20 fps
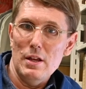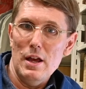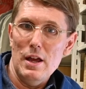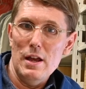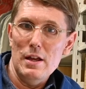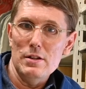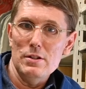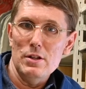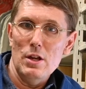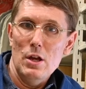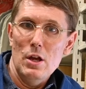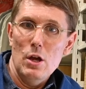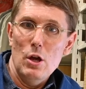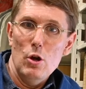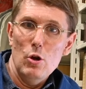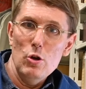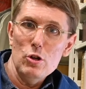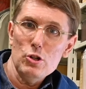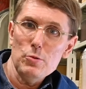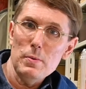And
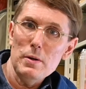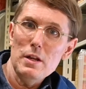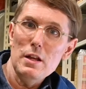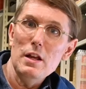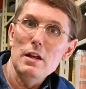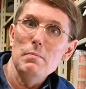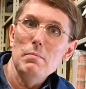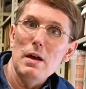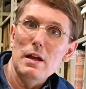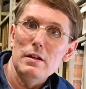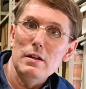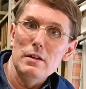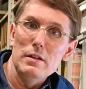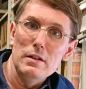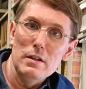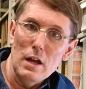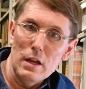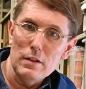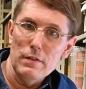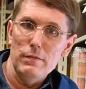Hirschman here made
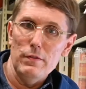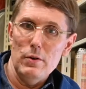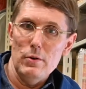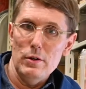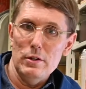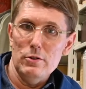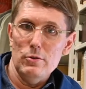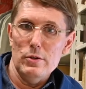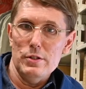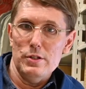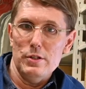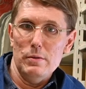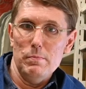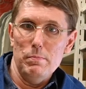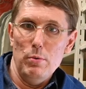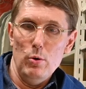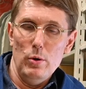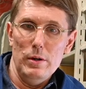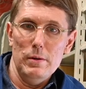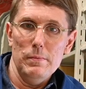another very interesting
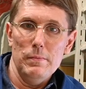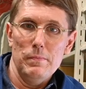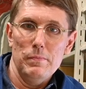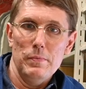point,